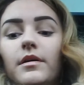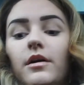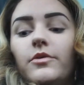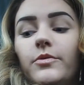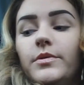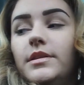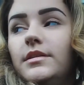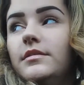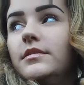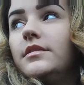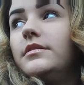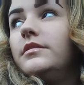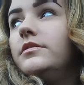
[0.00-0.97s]
awkwardly
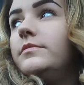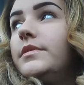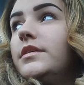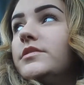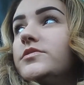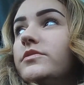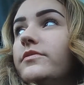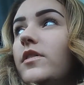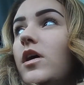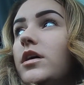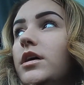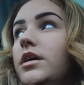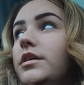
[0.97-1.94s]
look at you because you're
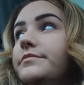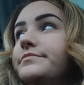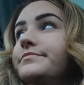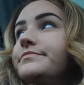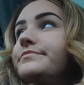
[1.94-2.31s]
vlogging.